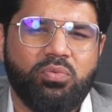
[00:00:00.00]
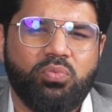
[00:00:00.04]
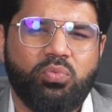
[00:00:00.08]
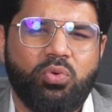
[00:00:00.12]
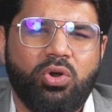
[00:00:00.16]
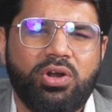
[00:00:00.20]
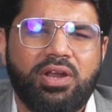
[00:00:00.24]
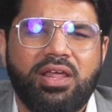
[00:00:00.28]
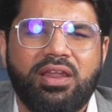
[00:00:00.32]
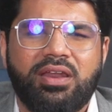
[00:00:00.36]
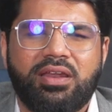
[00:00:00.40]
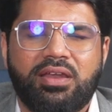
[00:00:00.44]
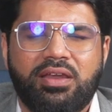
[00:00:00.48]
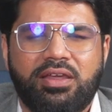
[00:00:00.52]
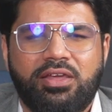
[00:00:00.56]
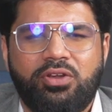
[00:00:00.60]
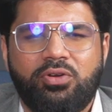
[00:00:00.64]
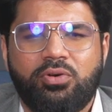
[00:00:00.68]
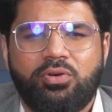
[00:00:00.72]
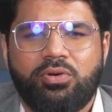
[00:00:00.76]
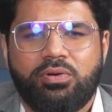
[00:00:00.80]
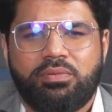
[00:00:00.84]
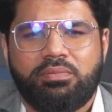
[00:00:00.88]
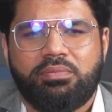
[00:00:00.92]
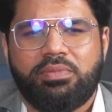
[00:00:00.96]
what are you
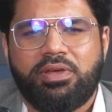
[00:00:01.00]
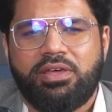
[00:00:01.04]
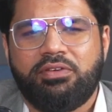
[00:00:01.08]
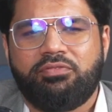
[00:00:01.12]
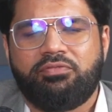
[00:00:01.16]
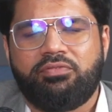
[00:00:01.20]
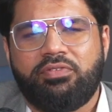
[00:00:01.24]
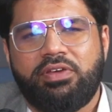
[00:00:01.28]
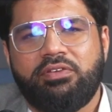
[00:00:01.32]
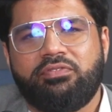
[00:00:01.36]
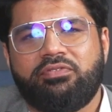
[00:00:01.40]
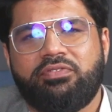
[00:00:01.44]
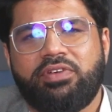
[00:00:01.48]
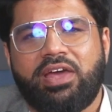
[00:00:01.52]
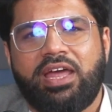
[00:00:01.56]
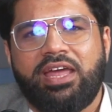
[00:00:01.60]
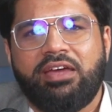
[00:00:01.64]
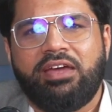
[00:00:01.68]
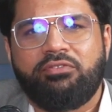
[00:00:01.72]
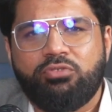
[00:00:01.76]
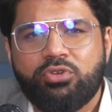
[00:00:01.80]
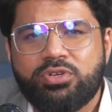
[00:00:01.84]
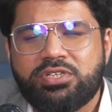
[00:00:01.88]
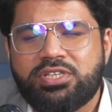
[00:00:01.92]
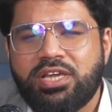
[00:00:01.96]
know if if i
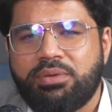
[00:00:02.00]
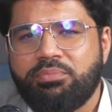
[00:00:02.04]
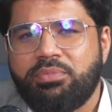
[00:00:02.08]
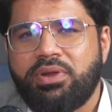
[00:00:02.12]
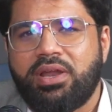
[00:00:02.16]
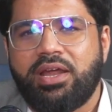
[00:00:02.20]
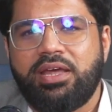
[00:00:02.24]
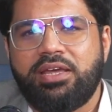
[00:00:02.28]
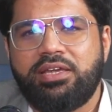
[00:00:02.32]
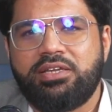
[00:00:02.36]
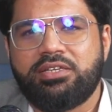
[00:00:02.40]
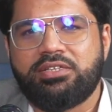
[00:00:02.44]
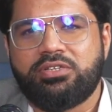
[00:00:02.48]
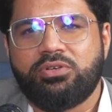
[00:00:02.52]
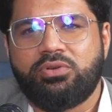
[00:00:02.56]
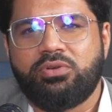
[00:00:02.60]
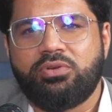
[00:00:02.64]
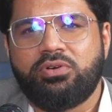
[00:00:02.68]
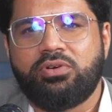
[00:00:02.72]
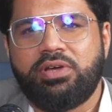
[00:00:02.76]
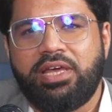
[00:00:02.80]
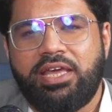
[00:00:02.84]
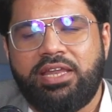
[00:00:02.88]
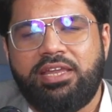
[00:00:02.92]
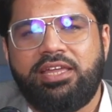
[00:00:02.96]
have to summarize you
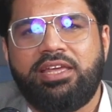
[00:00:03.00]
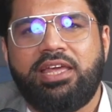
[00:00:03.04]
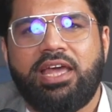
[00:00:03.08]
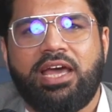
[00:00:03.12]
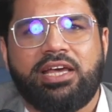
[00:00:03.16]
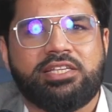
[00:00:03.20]
know any